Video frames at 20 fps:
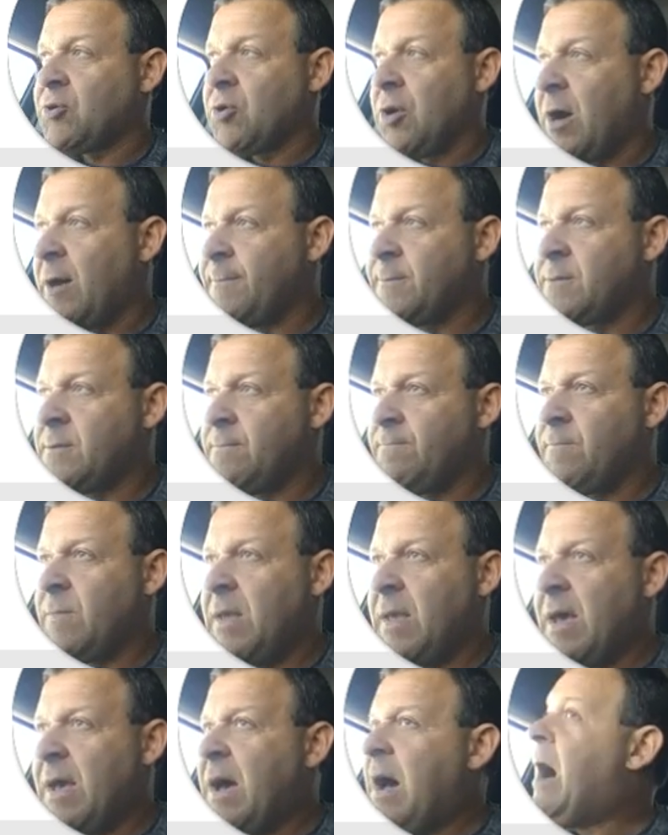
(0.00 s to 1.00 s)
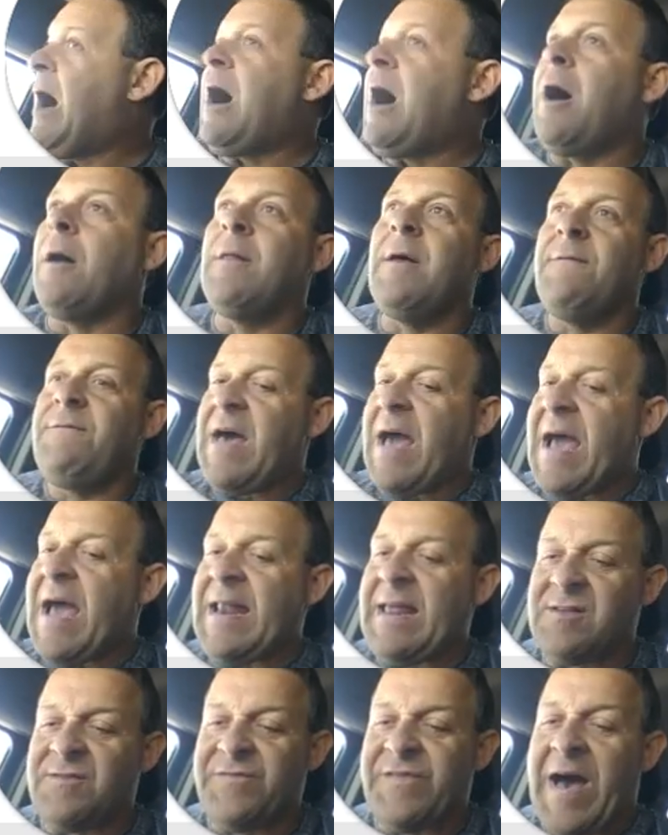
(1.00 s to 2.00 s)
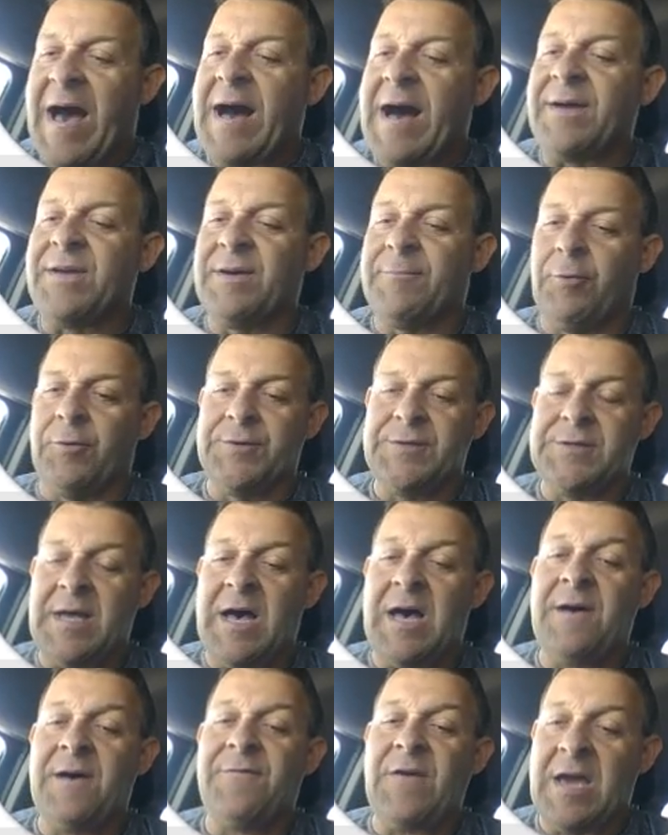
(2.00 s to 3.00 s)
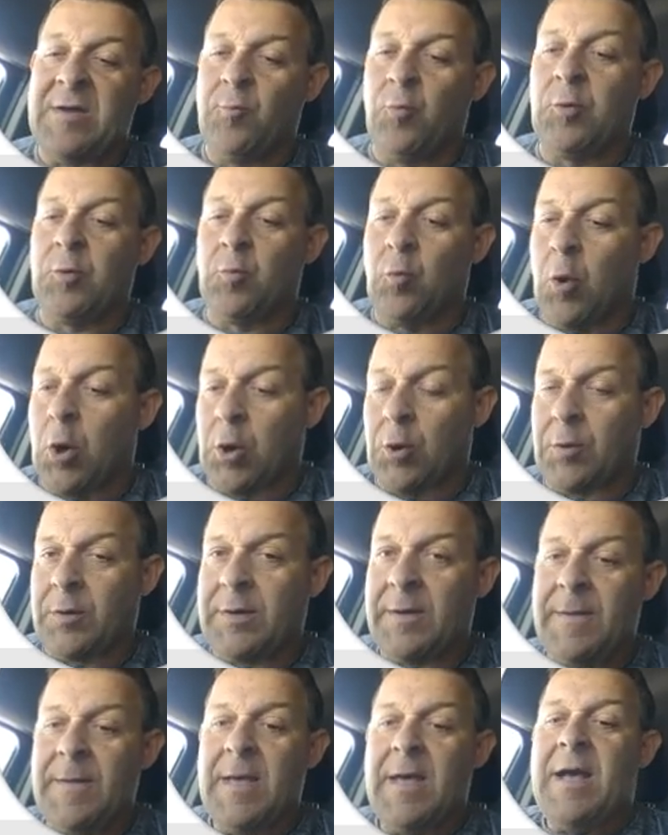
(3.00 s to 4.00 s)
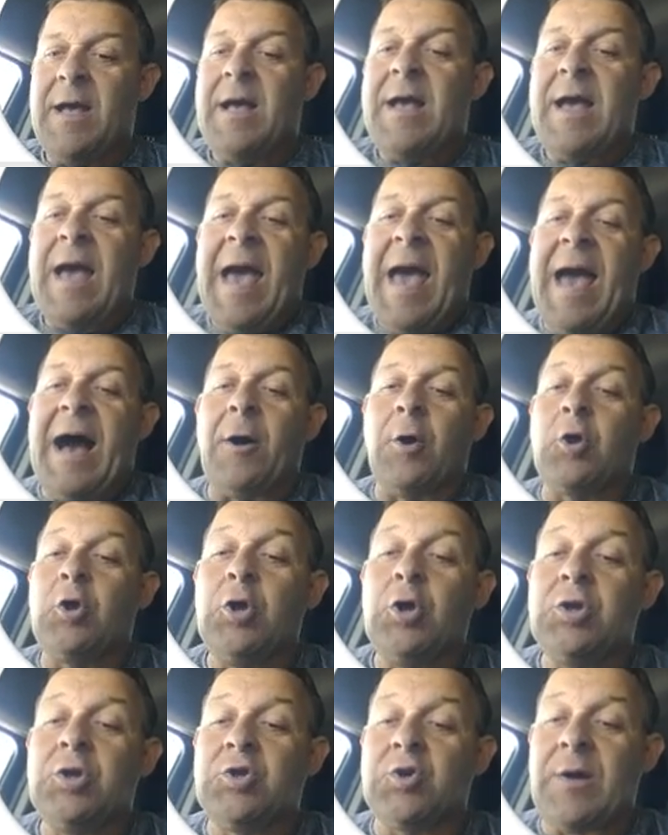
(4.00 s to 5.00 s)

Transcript: crops. All of that is valuable stuff and would work. How good